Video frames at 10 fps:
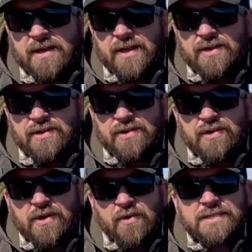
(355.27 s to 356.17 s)

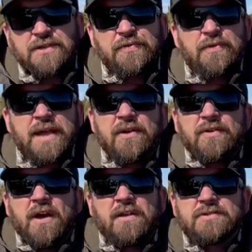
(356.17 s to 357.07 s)
you know, it's a
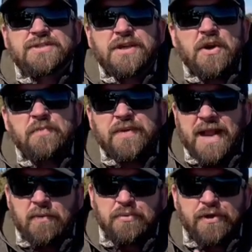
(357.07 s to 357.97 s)
$300 scope that
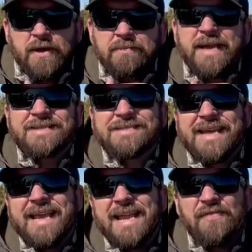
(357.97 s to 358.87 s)
I'll put up next
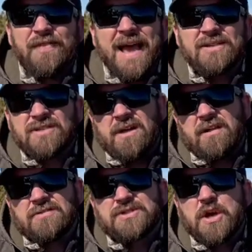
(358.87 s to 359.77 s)
to any
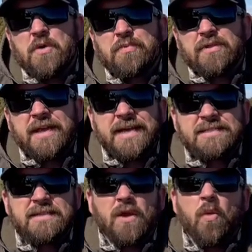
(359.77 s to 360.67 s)
$1,000 scope or
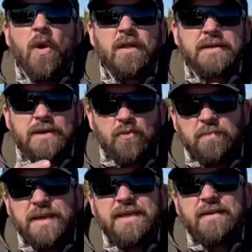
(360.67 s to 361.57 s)
less, and the quality will
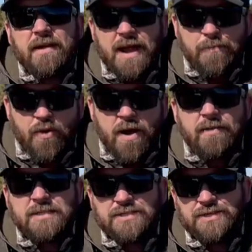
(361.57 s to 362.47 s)
be there, I
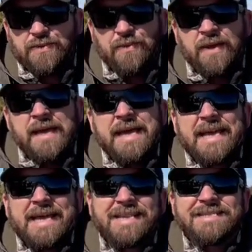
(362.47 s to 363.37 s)
promise you.
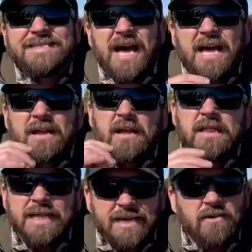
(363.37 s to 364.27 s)
It is not a
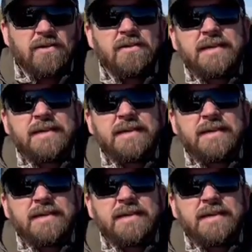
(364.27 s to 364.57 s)
clicker.